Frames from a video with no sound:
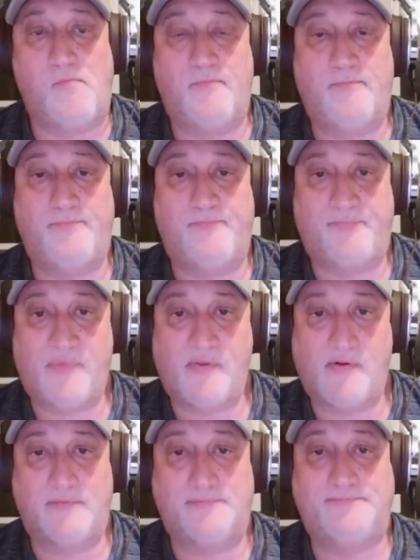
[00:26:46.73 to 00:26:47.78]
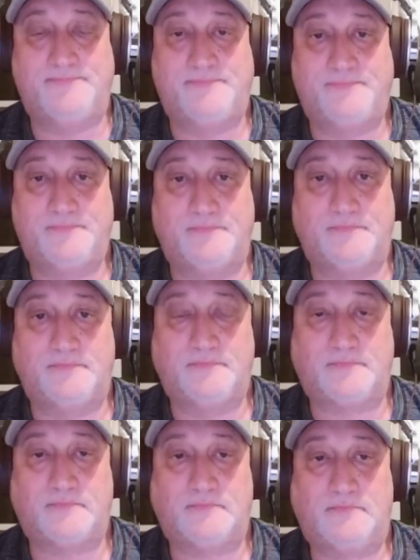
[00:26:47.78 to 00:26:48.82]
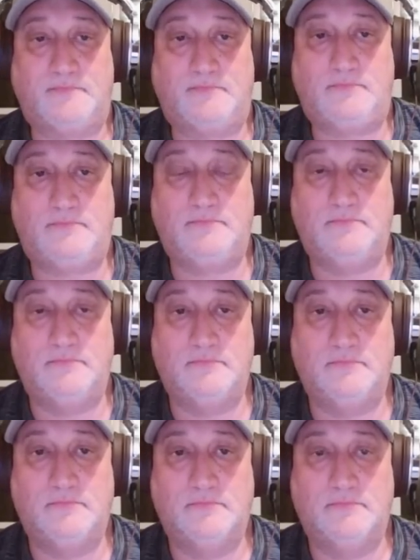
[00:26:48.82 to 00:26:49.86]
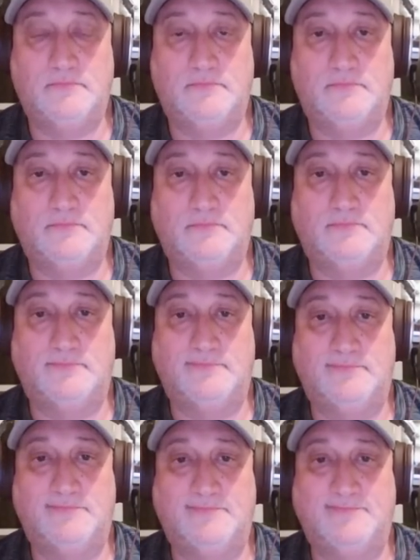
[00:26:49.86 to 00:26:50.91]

(not speaking)